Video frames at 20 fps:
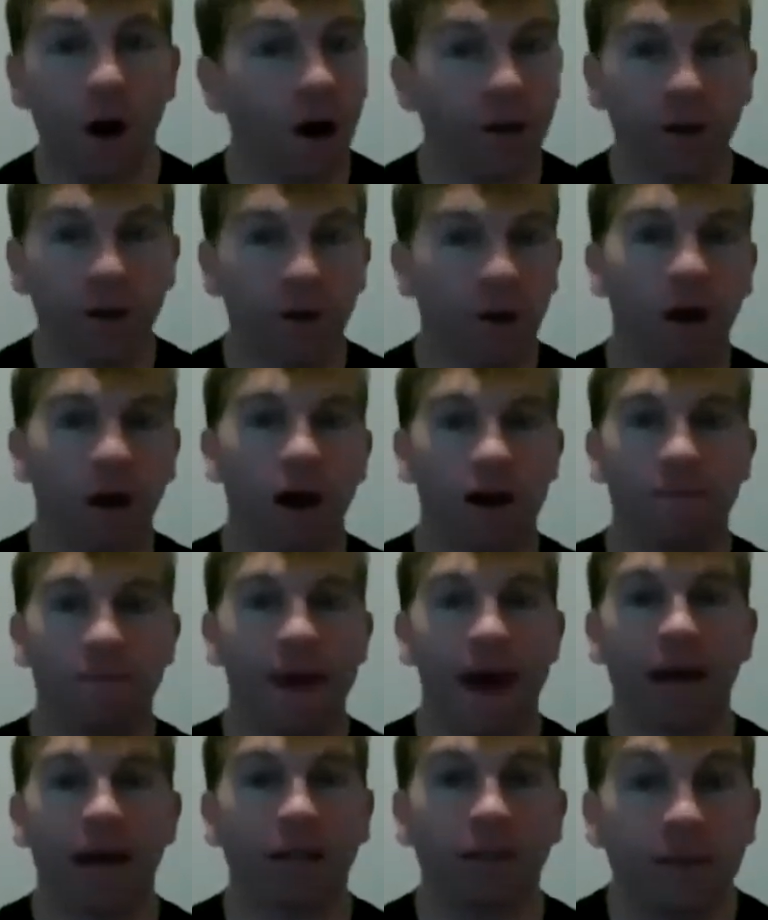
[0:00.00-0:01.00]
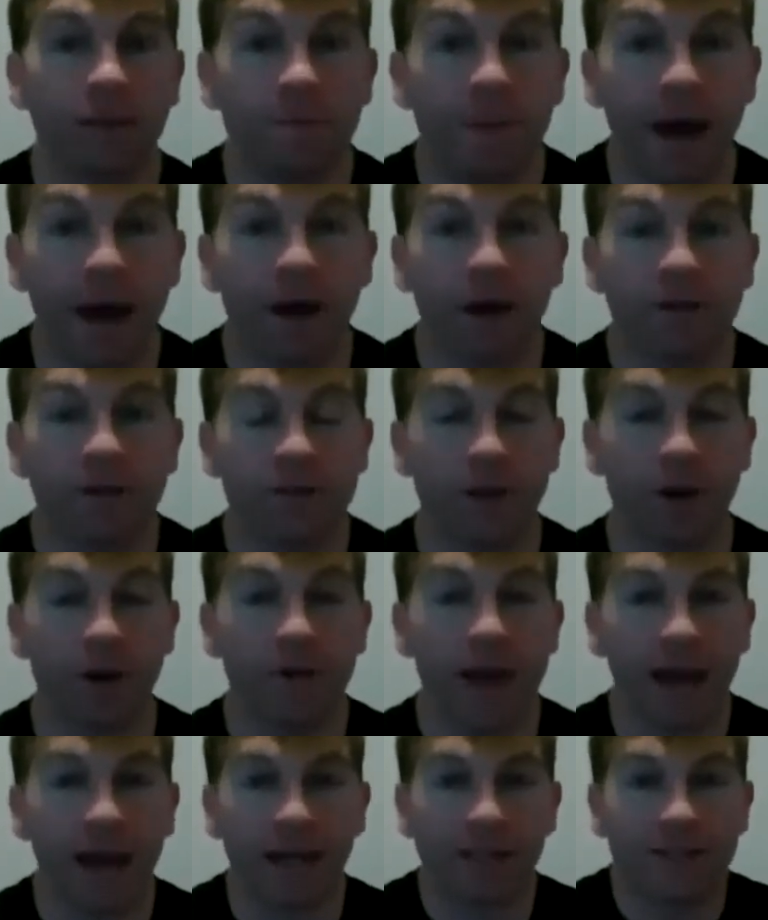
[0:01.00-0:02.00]
you're automatically better. So
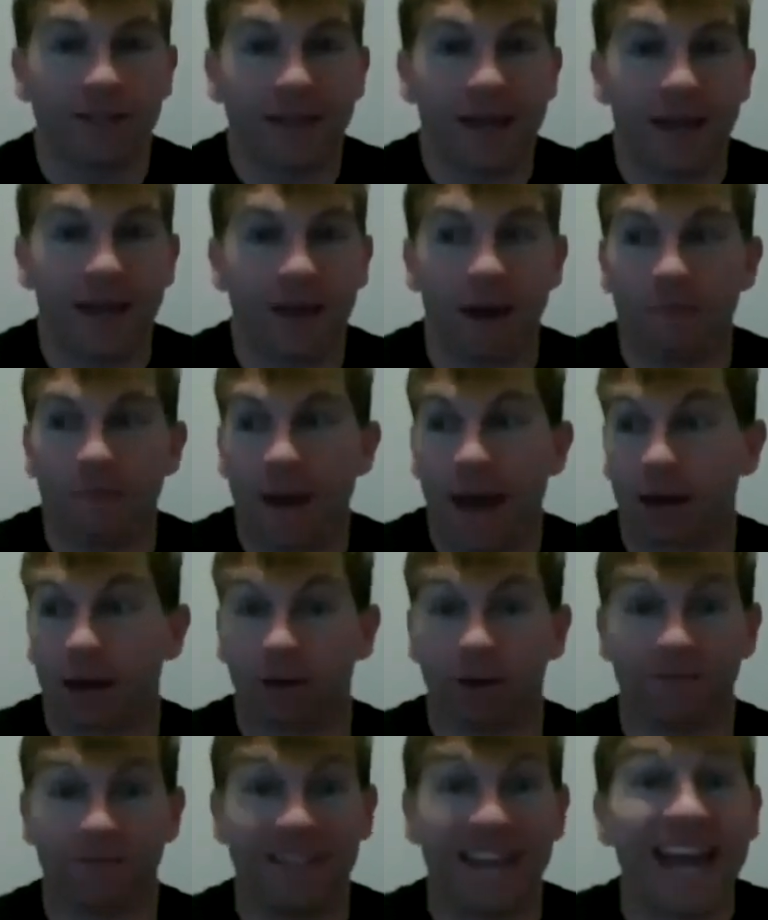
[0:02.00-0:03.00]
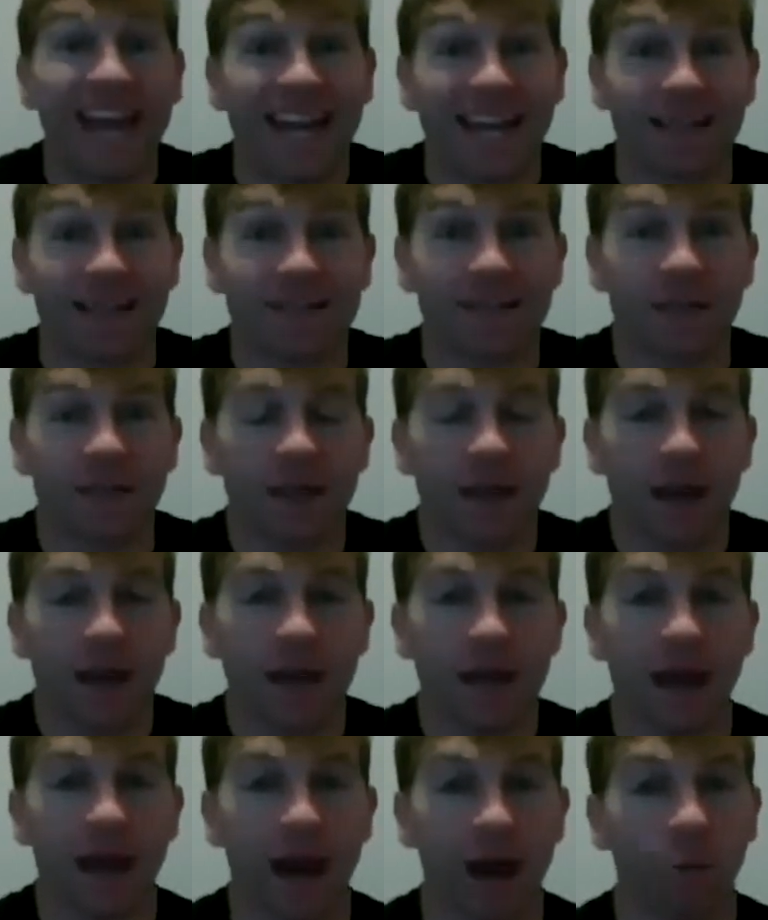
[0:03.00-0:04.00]
that could take a matter of days,
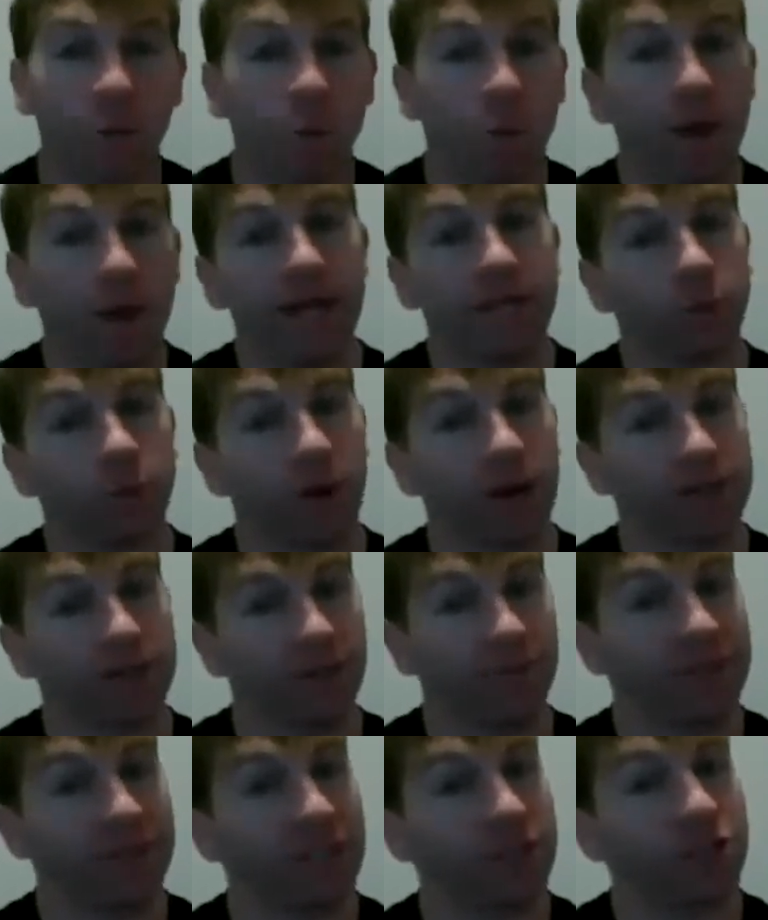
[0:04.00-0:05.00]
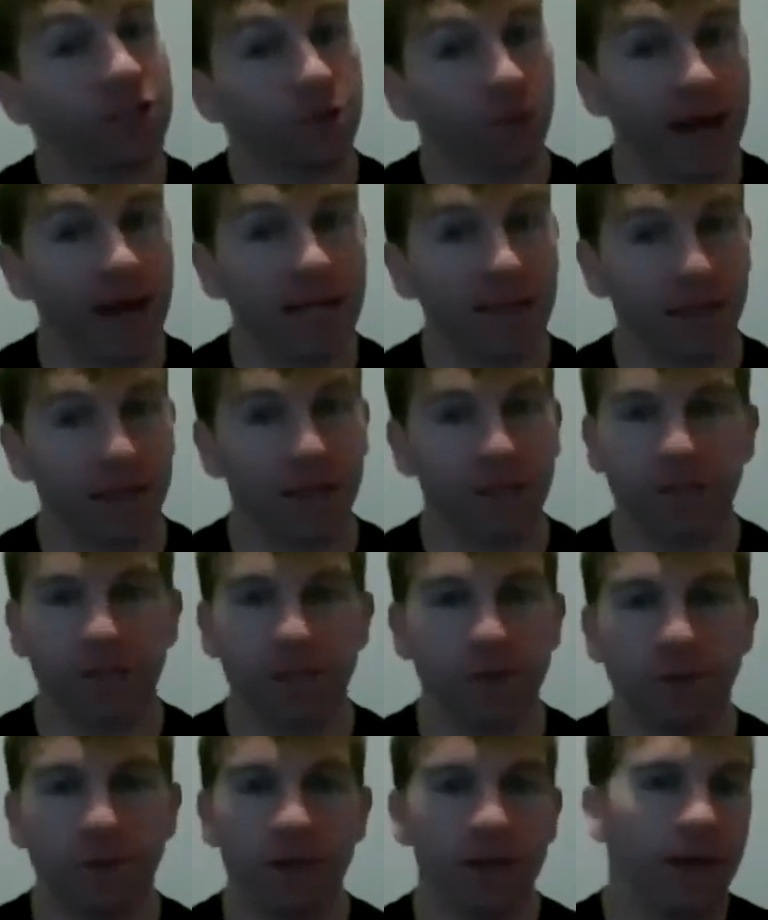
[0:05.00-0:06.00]
not weeks. Whereas if it's a strength
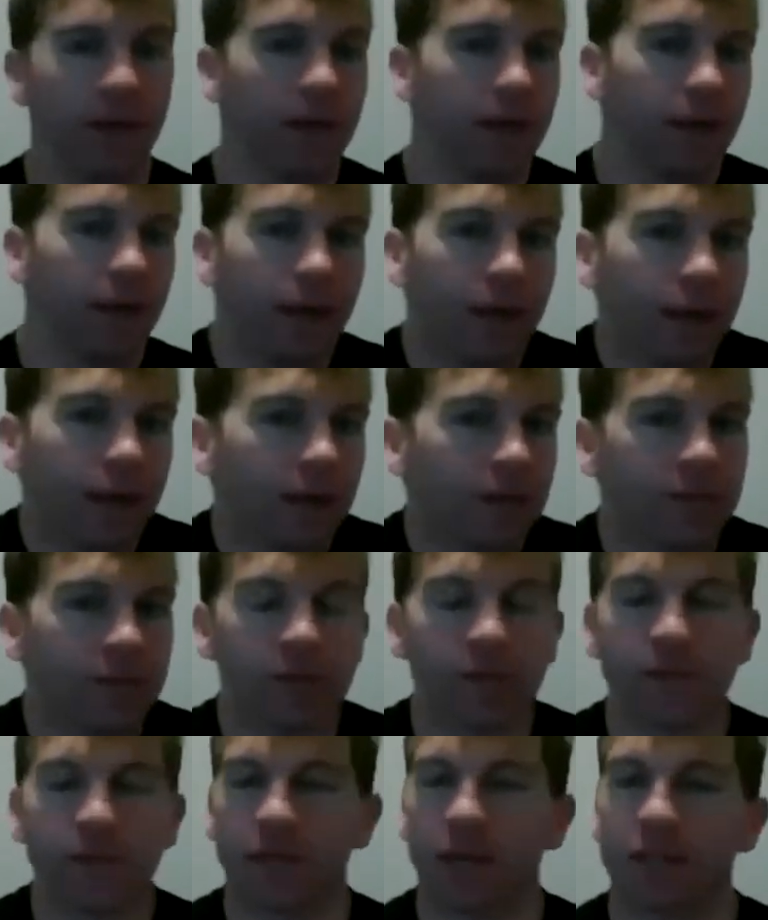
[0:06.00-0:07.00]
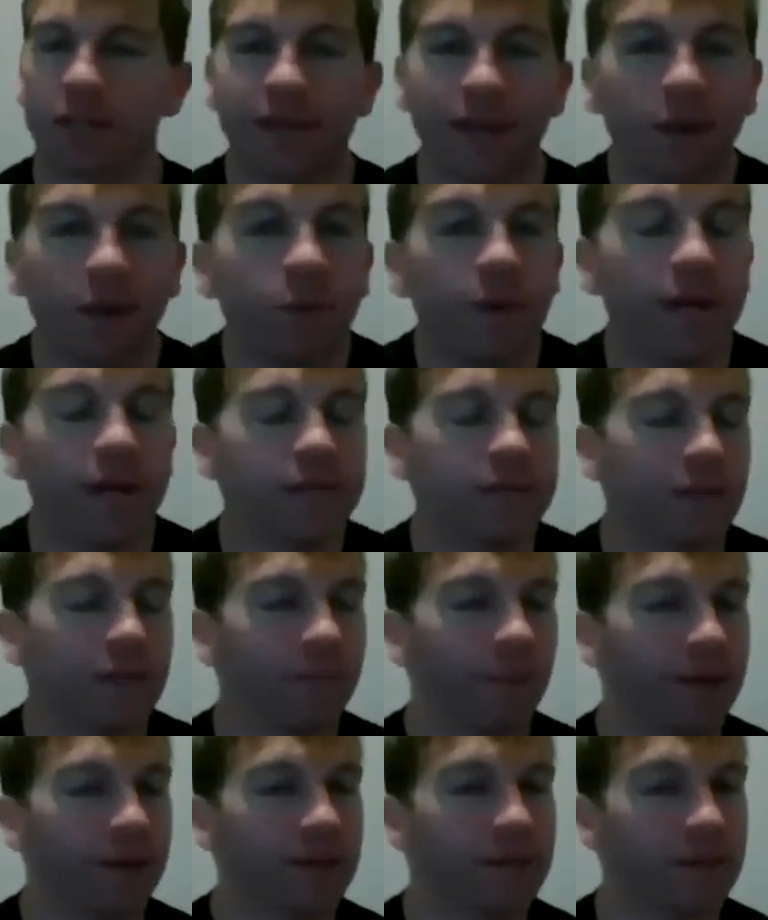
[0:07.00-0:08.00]
issue, it's just going to take weeks and
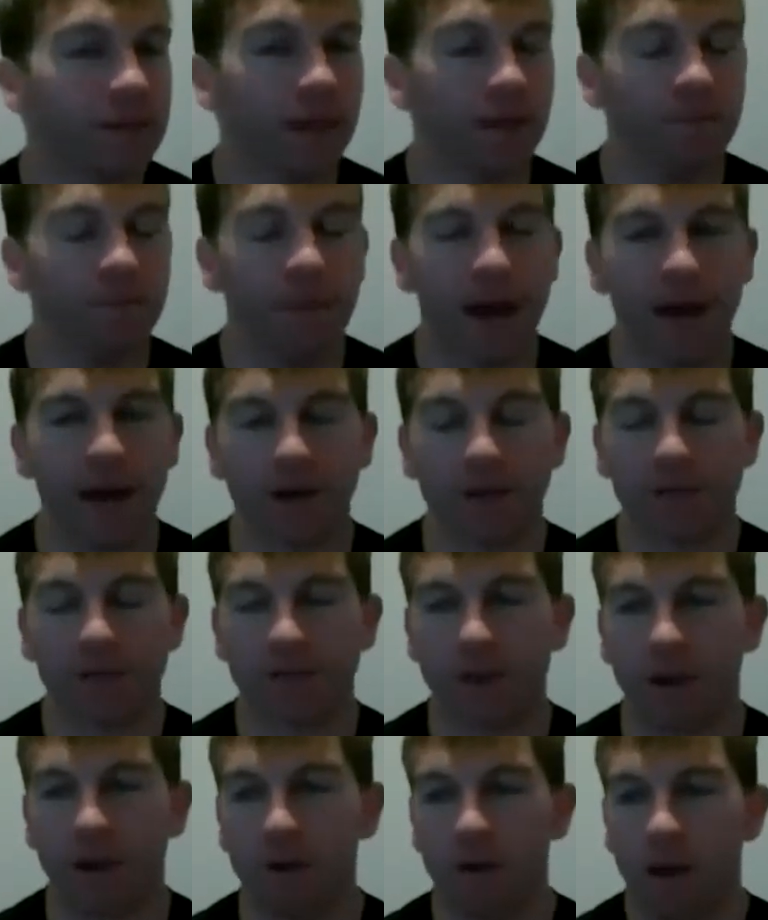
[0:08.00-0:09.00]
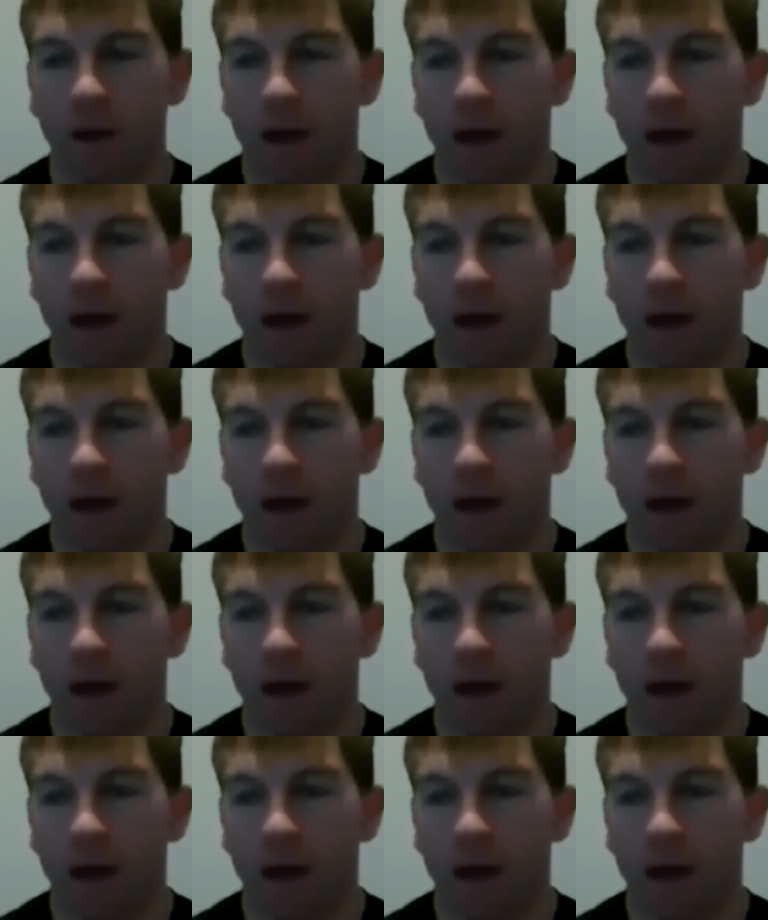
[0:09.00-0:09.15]
months to get better. So